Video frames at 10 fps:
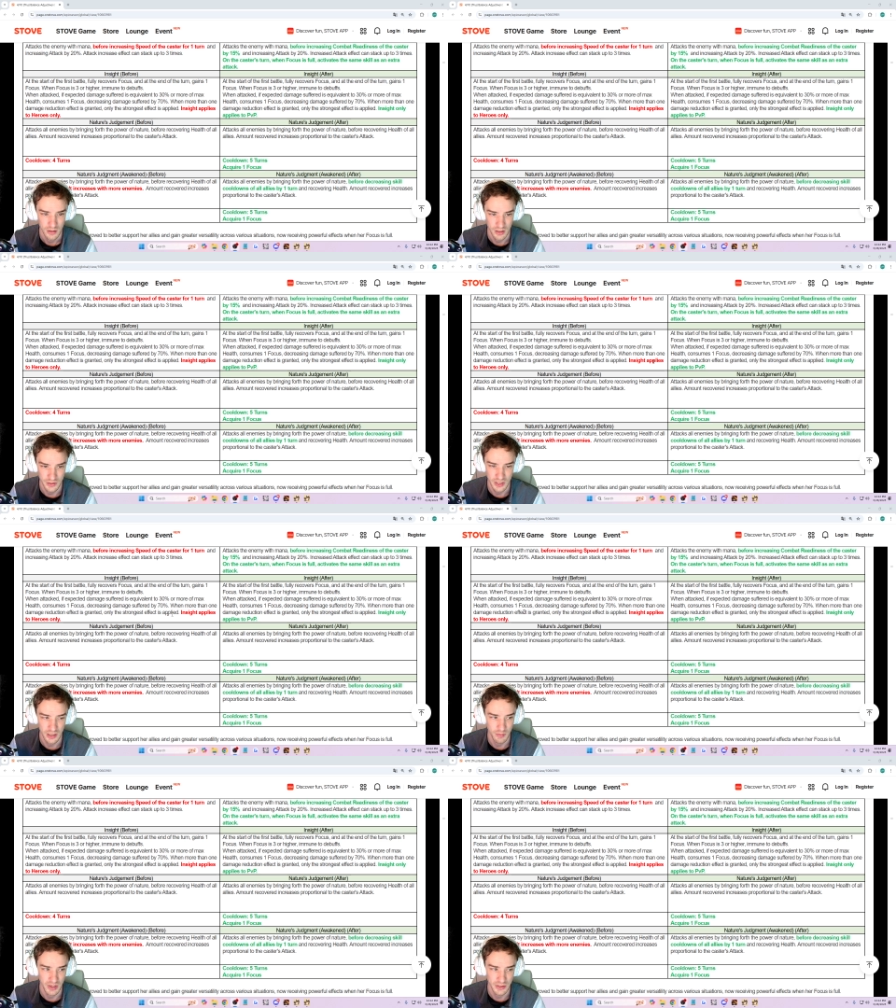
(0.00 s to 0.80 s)
Insight
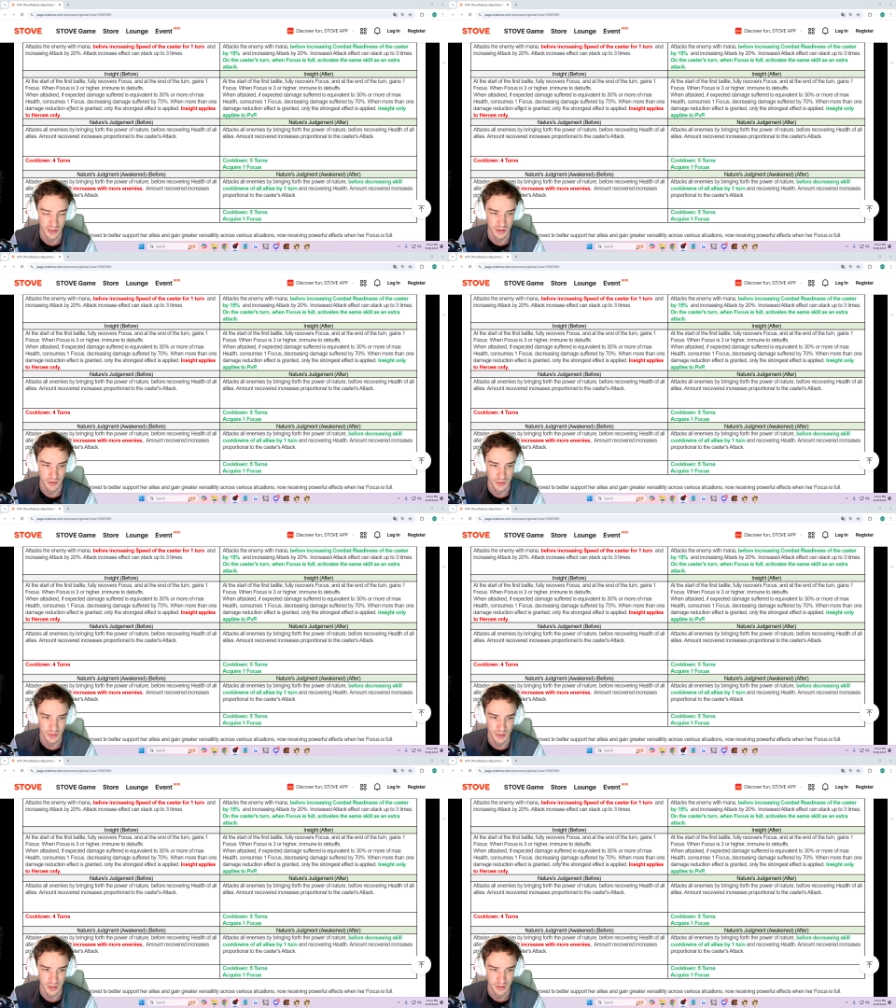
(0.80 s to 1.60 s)
applies to heroes
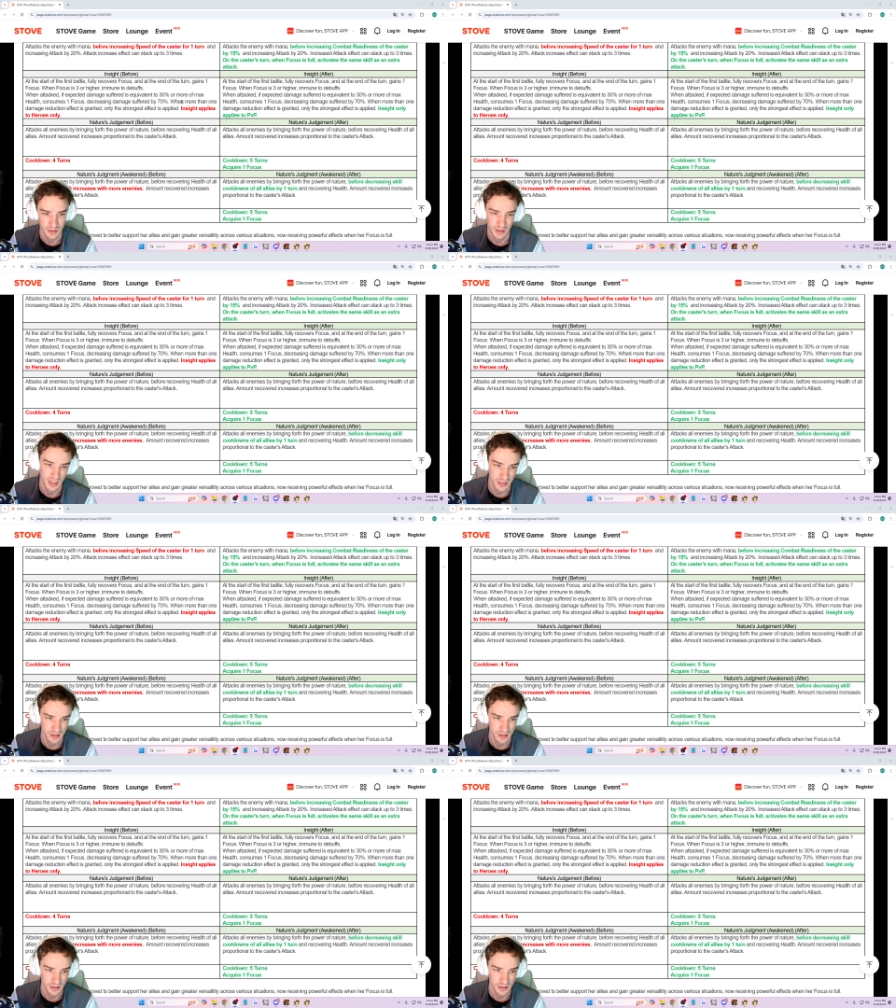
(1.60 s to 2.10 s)
only. Okay.